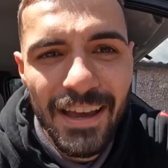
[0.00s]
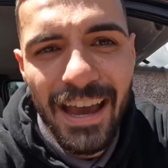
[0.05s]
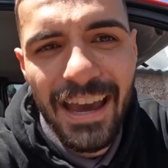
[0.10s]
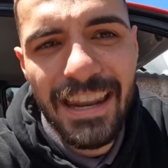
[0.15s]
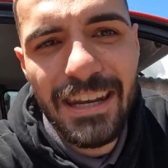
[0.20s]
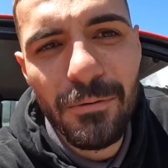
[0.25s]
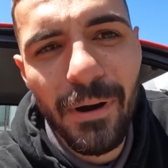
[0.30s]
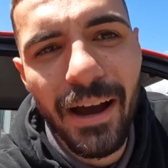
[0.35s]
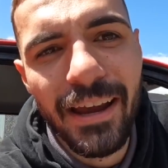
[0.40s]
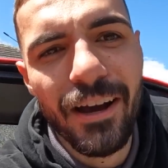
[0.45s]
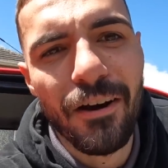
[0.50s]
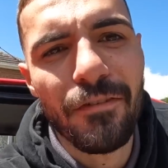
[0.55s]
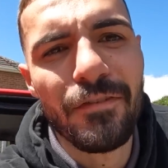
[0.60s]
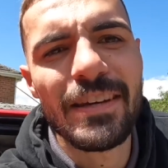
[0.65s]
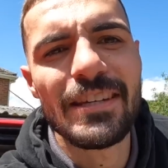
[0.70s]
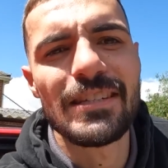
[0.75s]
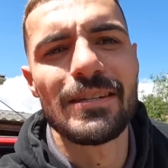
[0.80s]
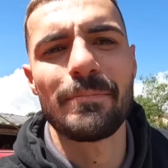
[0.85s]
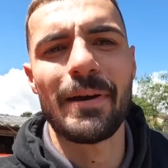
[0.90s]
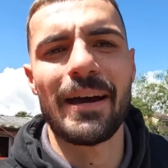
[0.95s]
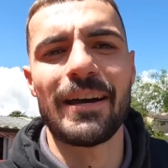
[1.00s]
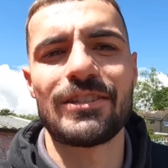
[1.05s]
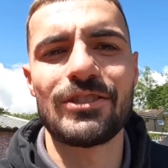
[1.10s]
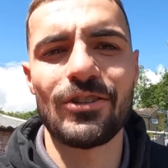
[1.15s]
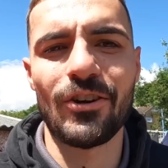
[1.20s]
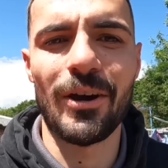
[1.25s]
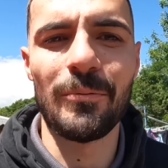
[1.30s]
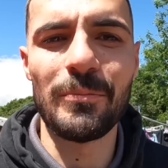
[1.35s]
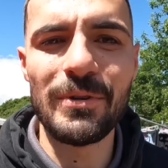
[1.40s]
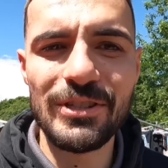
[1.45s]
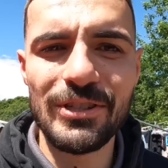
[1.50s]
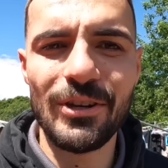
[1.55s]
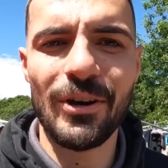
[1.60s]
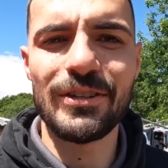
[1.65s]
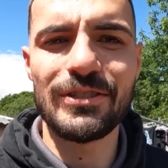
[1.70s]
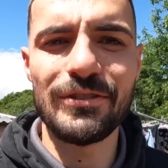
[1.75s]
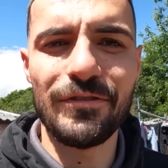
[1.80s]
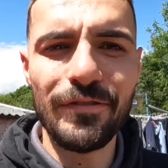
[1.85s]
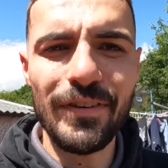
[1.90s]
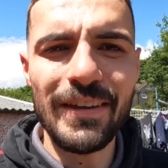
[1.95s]
Anyway, I think it's about time we
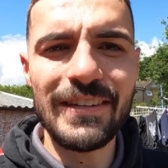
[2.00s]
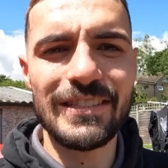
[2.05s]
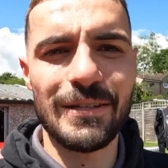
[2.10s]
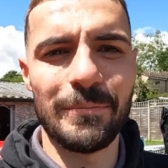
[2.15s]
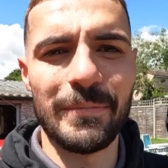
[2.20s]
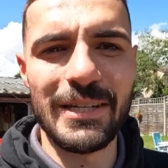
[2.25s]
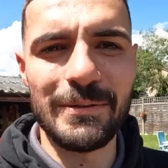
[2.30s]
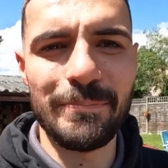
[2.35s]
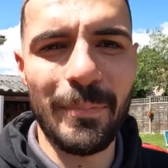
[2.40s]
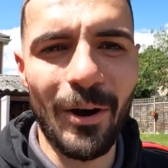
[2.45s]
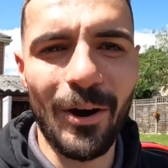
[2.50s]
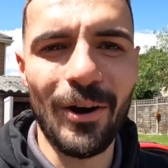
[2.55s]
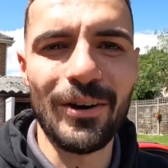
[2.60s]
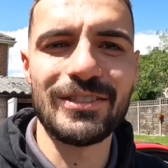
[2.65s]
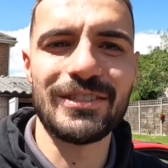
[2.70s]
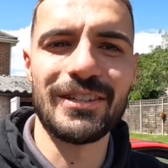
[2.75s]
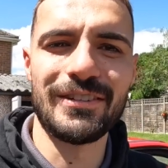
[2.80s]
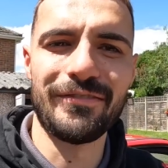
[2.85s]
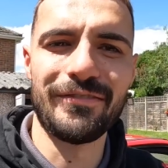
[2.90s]
started to fit some of these parts to the